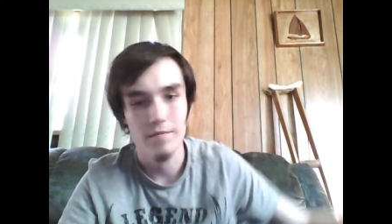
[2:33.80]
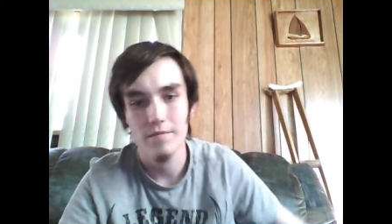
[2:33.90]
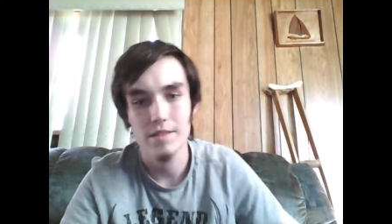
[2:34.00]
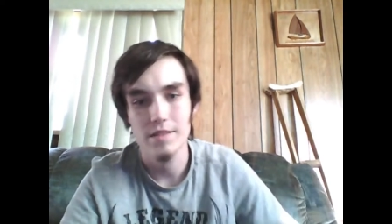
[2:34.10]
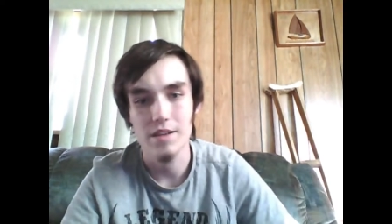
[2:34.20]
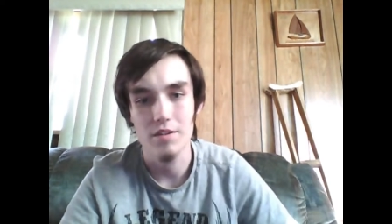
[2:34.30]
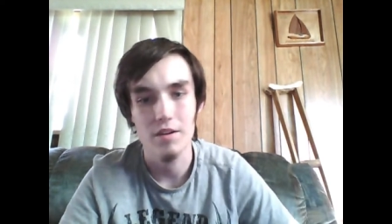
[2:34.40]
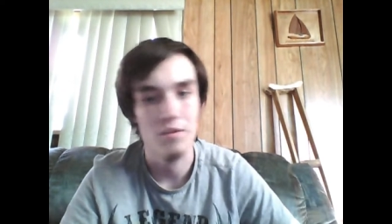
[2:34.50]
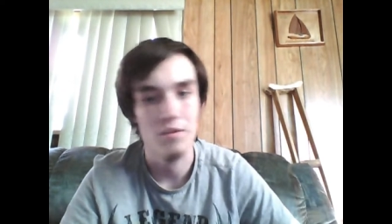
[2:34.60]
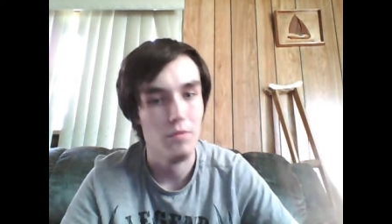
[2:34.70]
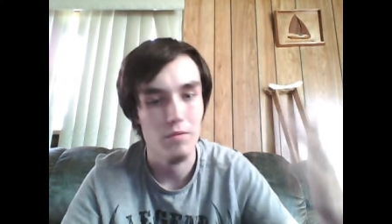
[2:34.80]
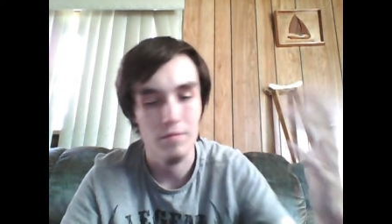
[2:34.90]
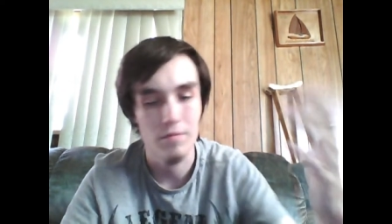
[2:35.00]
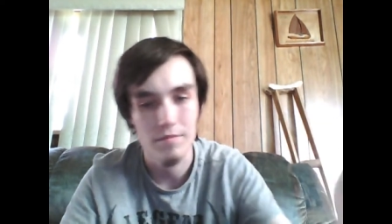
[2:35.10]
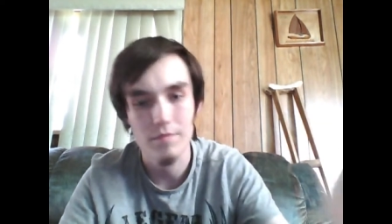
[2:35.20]
Zelda or
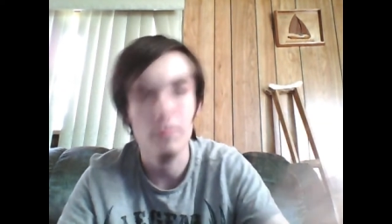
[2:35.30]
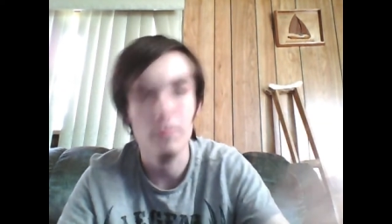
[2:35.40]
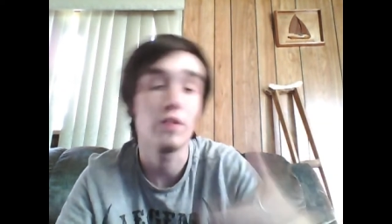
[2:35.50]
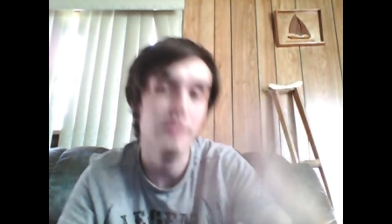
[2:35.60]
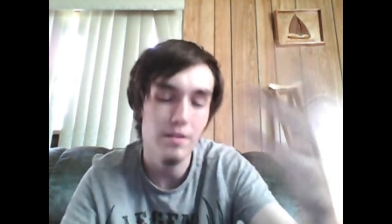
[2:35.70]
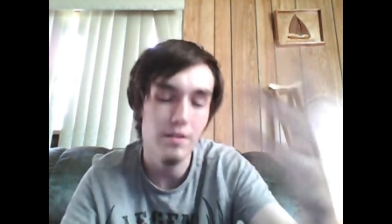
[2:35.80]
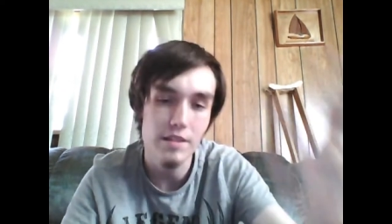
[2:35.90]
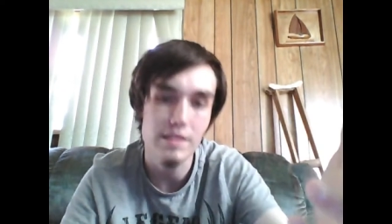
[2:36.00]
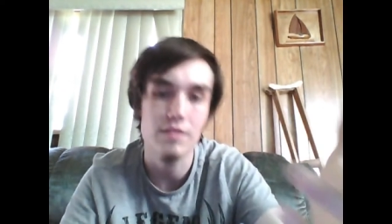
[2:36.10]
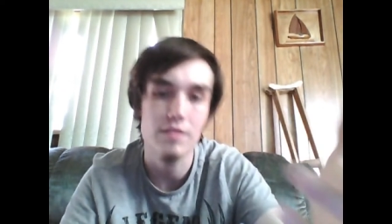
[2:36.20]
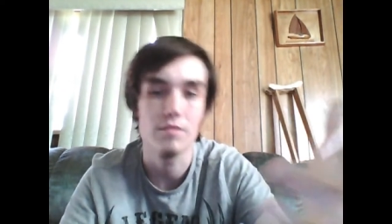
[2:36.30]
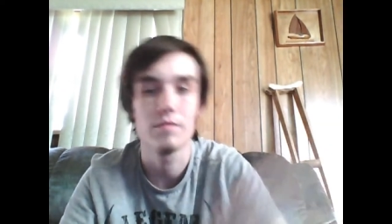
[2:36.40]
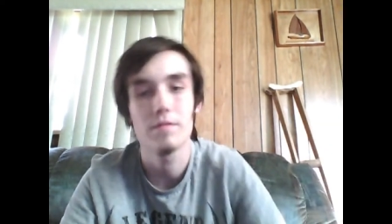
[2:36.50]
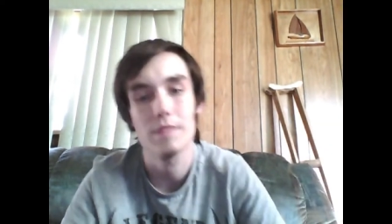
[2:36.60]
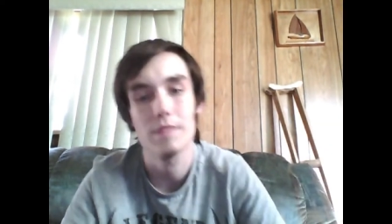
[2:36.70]
well, Zelda still
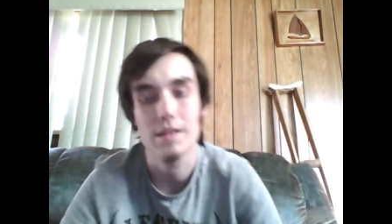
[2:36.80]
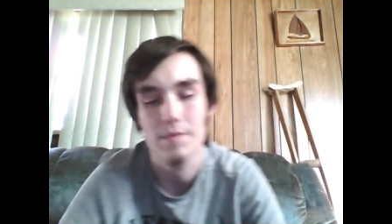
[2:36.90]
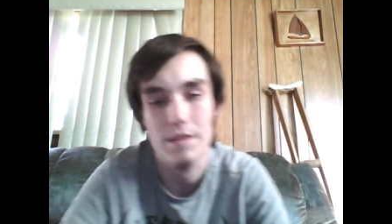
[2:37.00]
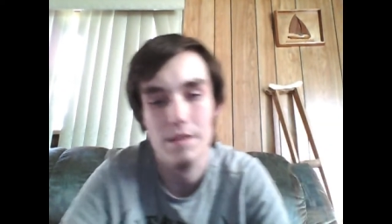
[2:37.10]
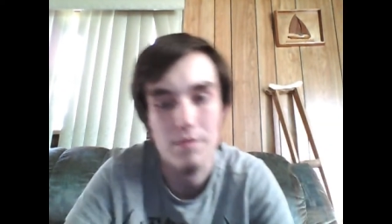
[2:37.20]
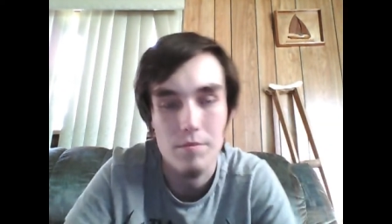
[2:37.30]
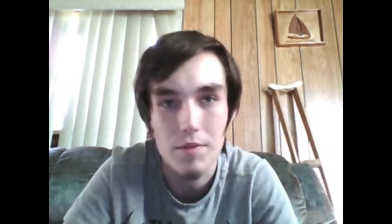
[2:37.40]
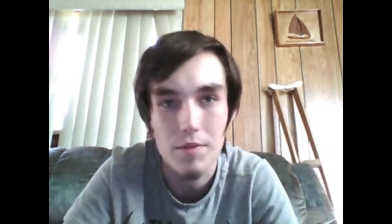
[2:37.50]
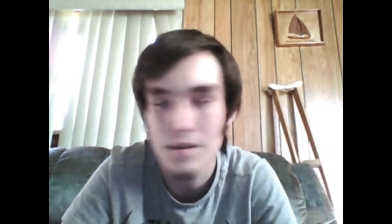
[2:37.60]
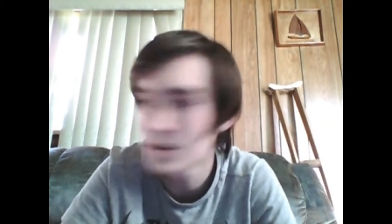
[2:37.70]
gets me into it, but